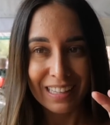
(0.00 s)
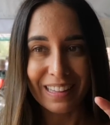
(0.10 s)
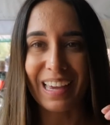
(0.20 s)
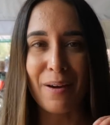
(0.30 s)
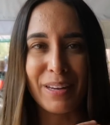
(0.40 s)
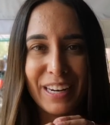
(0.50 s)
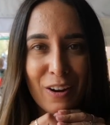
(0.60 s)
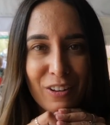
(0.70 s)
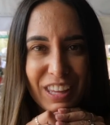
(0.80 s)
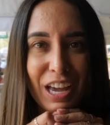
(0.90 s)
They're coming
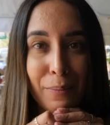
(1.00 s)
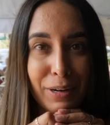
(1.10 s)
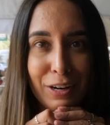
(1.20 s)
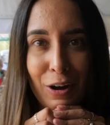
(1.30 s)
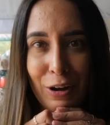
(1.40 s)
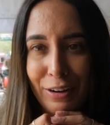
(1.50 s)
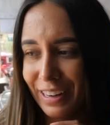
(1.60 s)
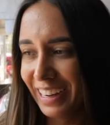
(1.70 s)
in hot.